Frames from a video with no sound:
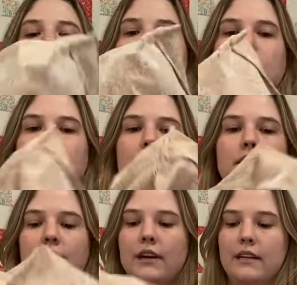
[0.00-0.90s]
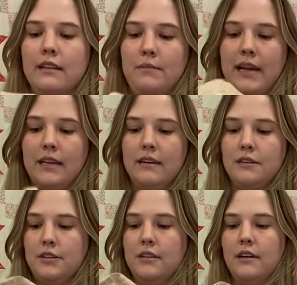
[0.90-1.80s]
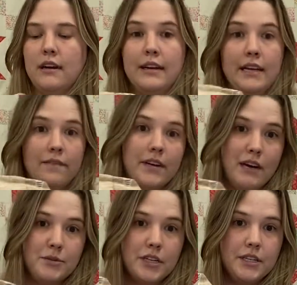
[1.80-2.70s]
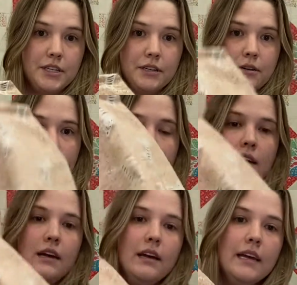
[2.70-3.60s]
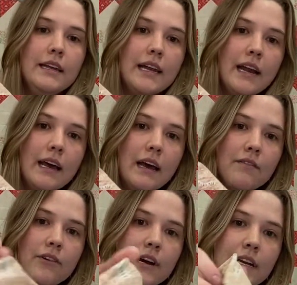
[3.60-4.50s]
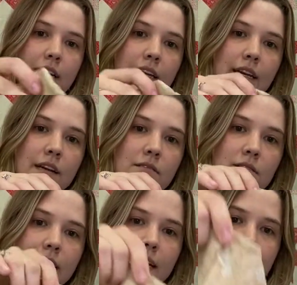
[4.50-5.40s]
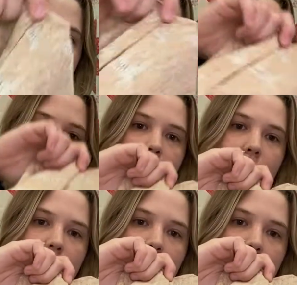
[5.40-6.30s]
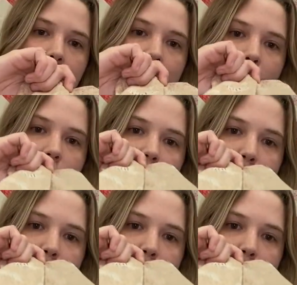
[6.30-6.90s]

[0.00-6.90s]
and this is the reason they make such a good gift option too, is that every single seam on the inside of this